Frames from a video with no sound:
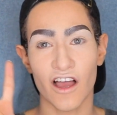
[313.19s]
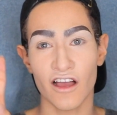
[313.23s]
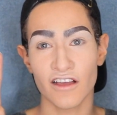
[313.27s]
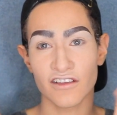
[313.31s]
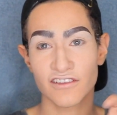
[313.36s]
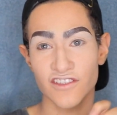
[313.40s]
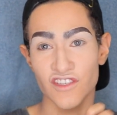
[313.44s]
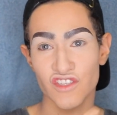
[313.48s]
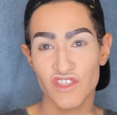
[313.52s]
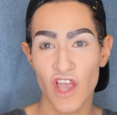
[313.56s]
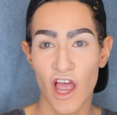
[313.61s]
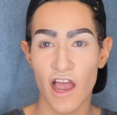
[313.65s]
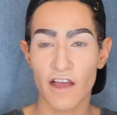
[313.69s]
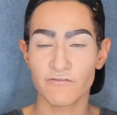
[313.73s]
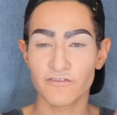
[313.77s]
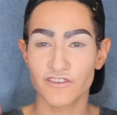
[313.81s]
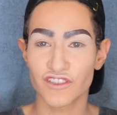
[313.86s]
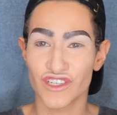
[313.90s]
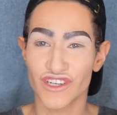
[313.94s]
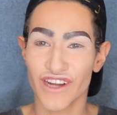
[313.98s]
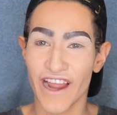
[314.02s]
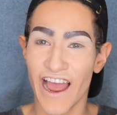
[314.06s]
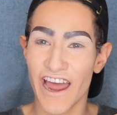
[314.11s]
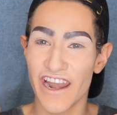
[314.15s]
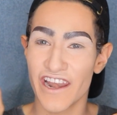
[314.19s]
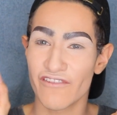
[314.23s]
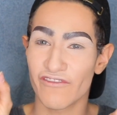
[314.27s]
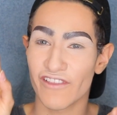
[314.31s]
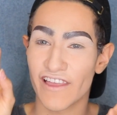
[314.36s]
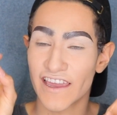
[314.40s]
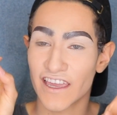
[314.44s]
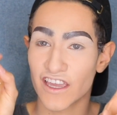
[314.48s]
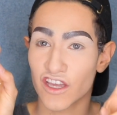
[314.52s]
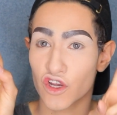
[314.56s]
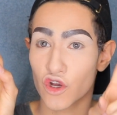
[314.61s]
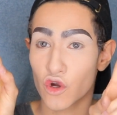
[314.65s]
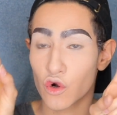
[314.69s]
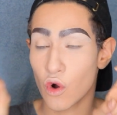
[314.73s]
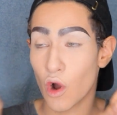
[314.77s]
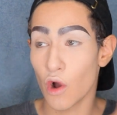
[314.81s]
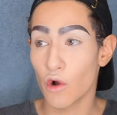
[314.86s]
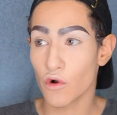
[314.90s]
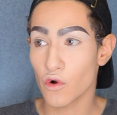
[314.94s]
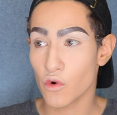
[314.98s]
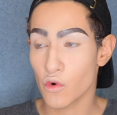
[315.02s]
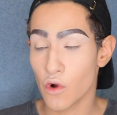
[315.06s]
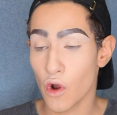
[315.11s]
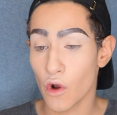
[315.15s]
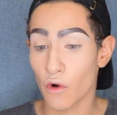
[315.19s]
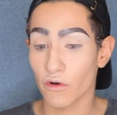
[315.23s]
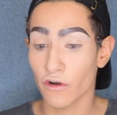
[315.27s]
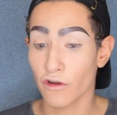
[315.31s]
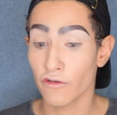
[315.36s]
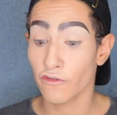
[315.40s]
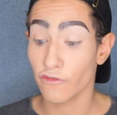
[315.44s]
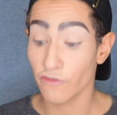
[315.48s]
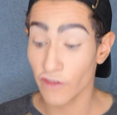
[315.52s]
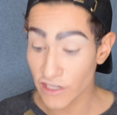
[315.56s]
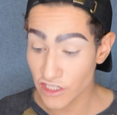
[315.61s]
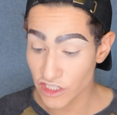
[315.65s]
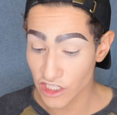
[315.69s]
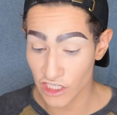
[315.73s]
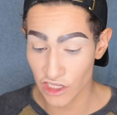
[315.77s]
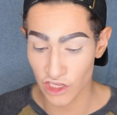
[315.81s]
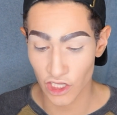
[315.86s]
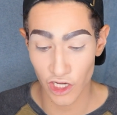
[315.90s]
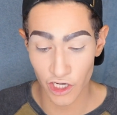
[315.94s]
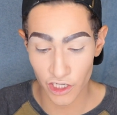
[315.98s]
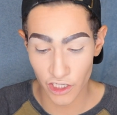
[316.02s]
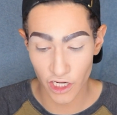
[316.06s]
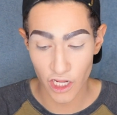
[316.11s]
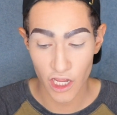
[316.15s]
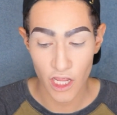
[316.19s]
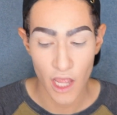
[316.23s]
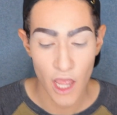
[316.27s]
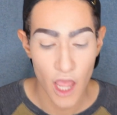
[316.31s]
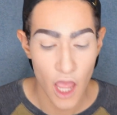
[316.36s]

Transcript: a softer kind of like quote unquote fishy look.